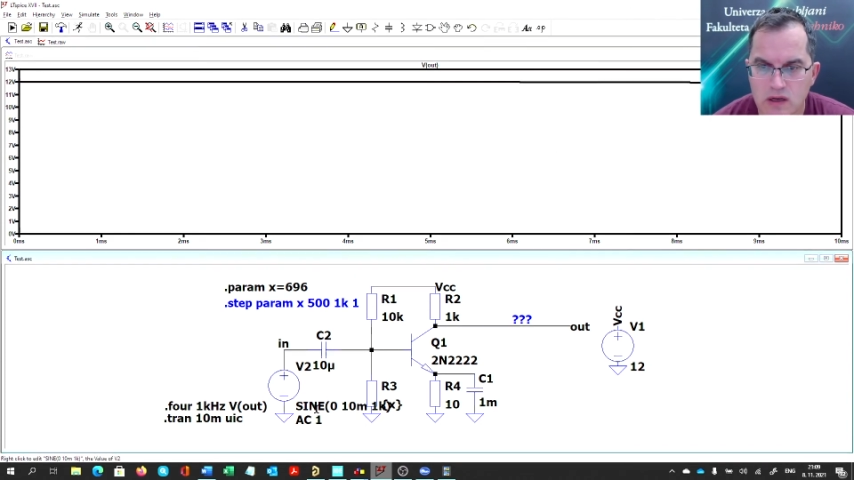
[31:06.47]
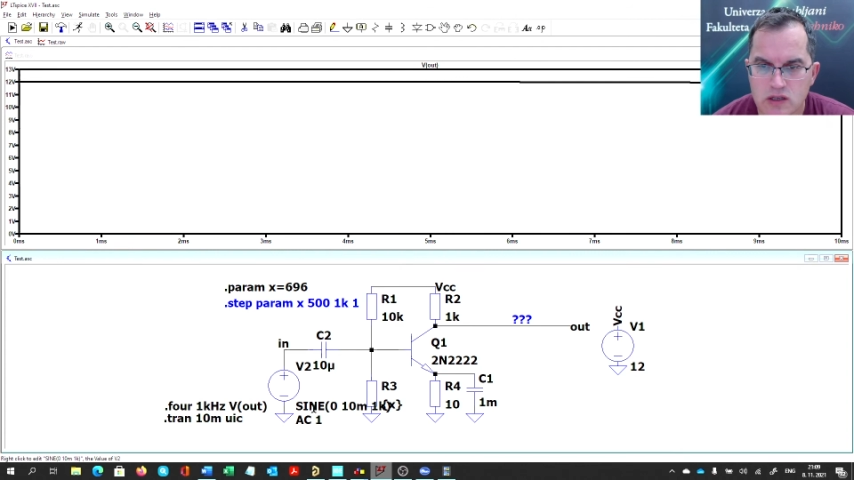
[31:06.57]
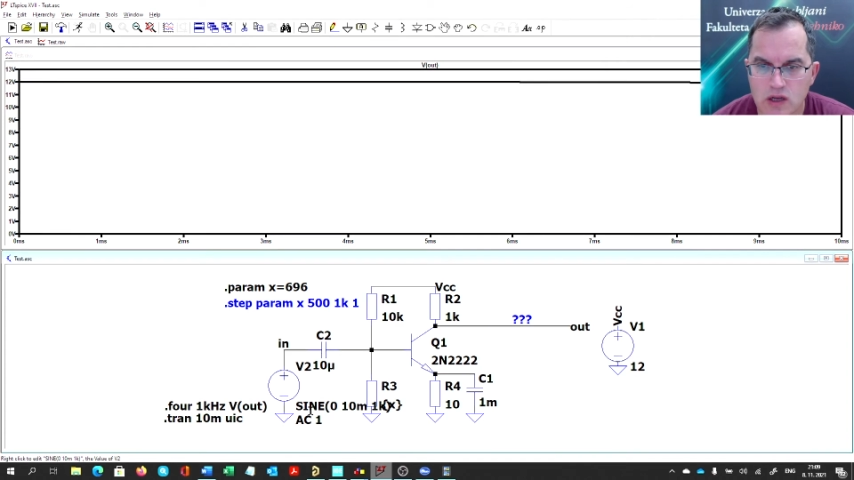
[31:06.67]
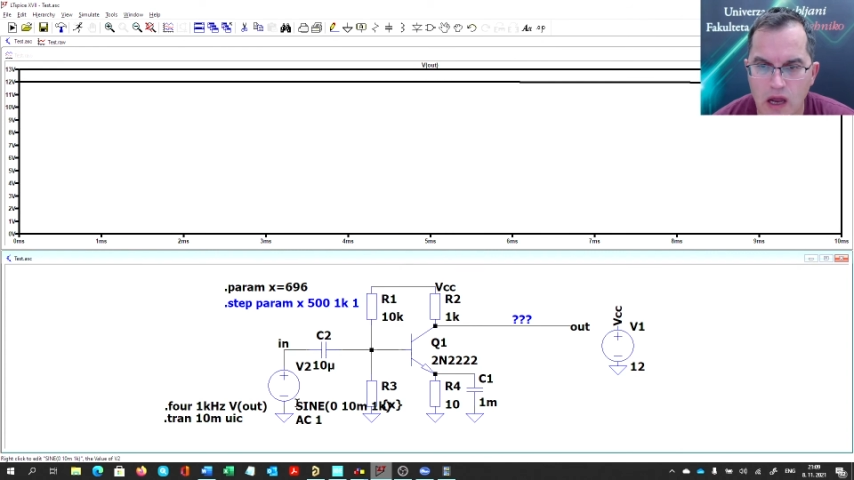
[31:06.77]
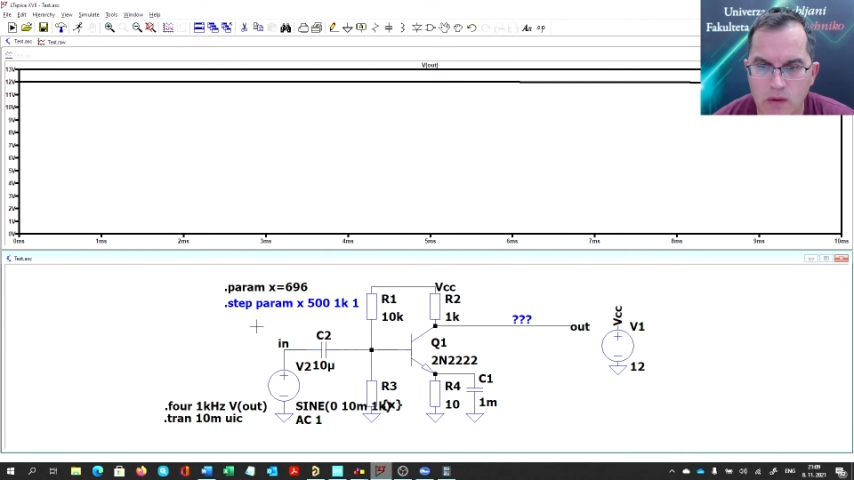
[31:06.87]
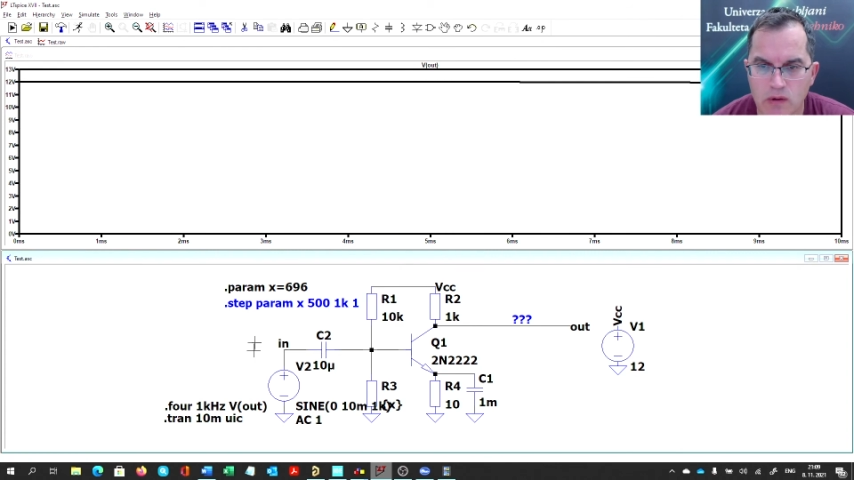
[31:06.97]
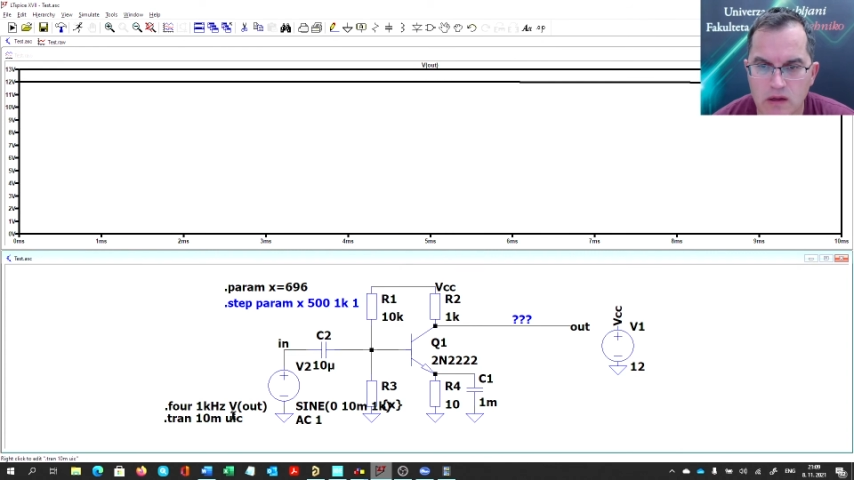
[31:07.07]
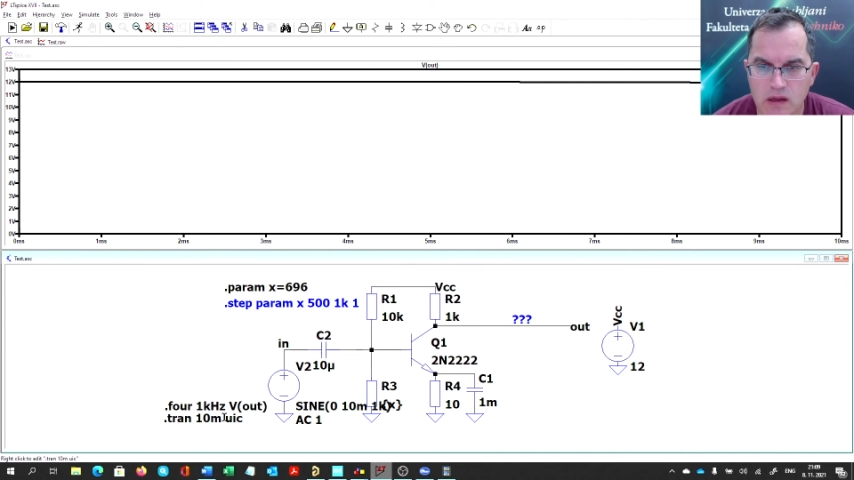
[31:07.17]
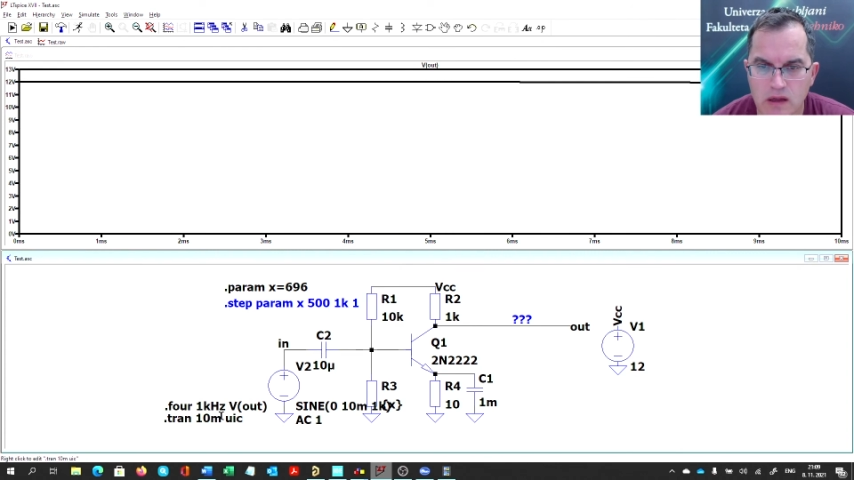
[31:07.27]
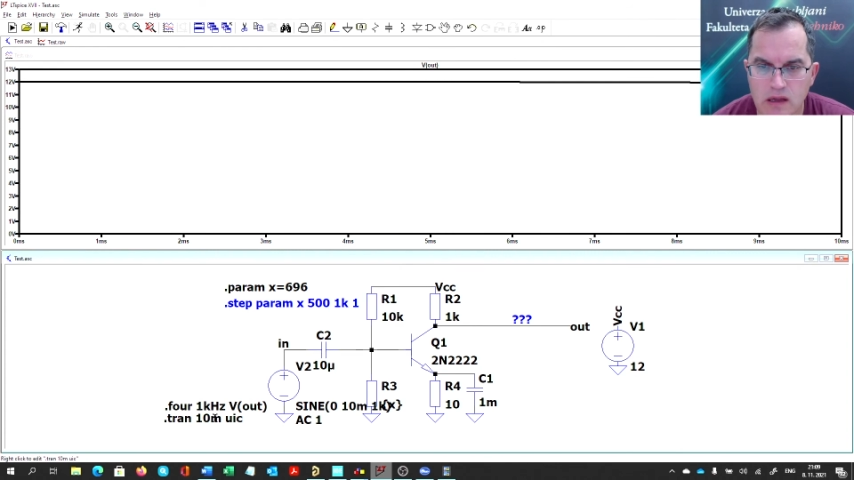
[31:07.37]
So I
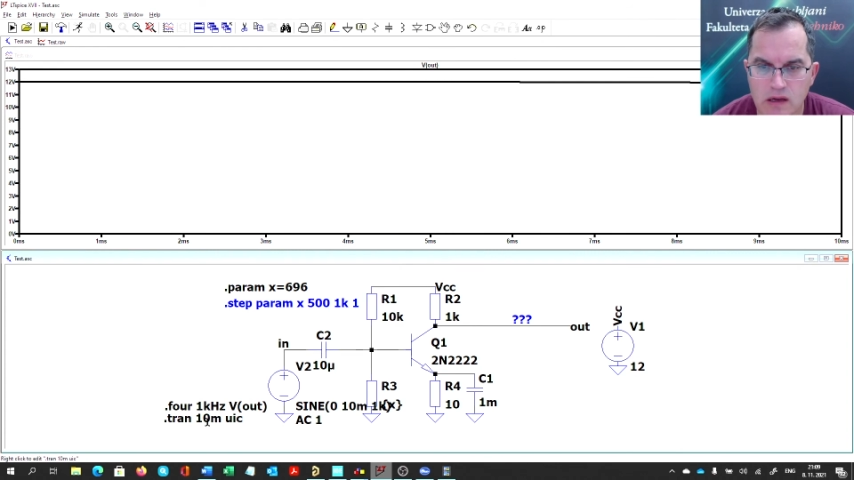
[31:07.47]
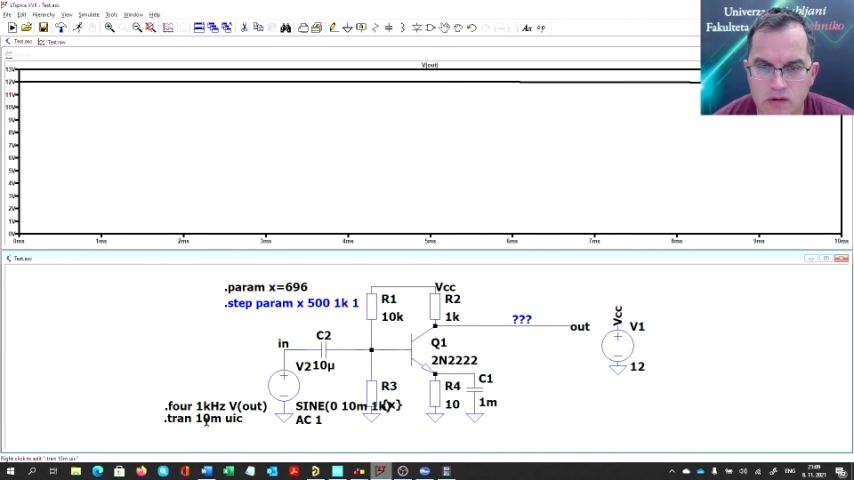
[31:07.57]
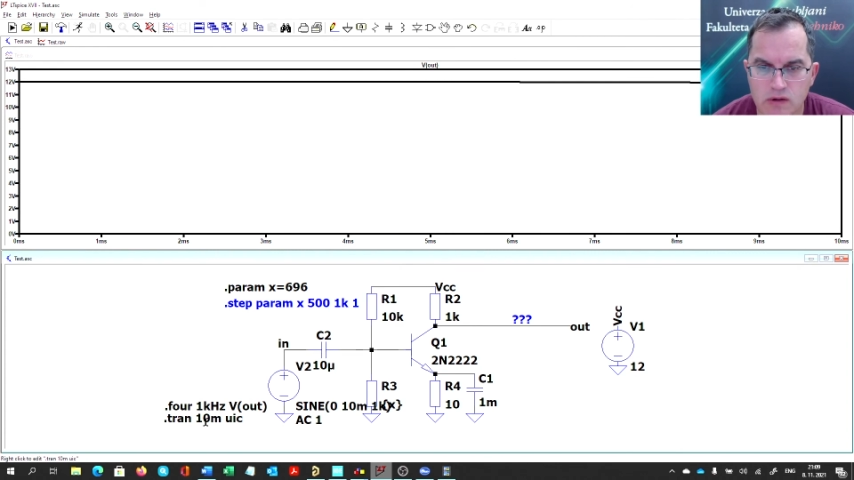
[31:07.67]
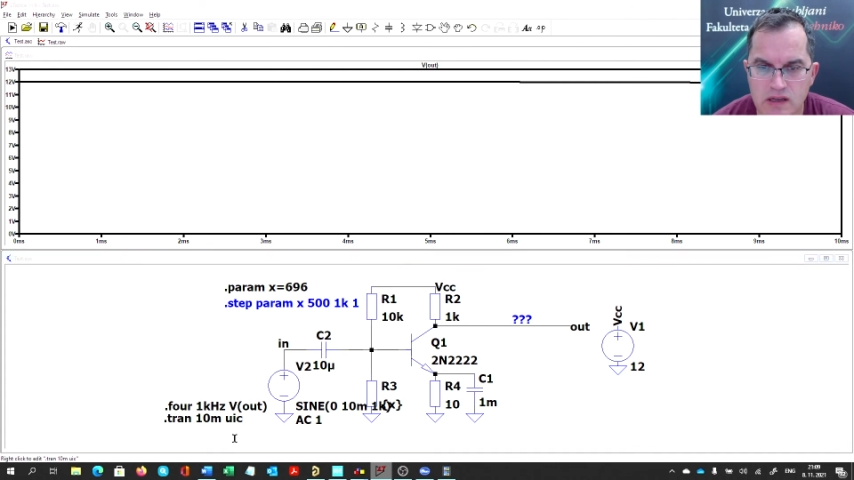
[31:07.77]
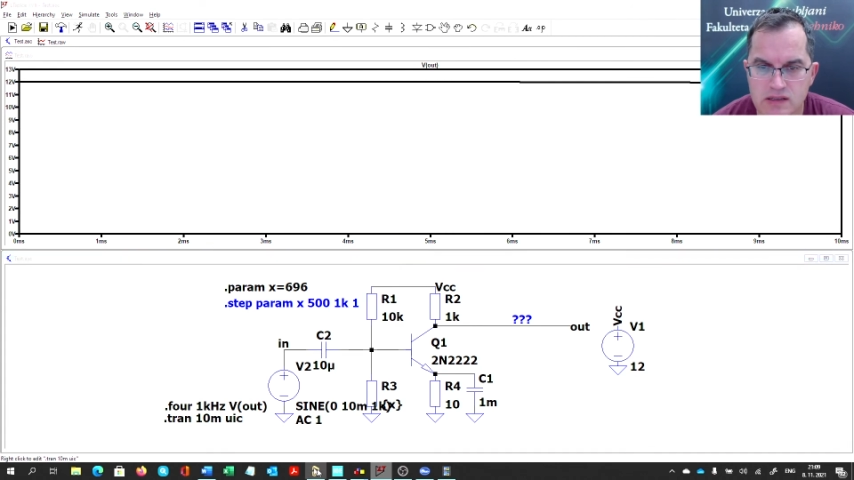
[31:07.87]
will increase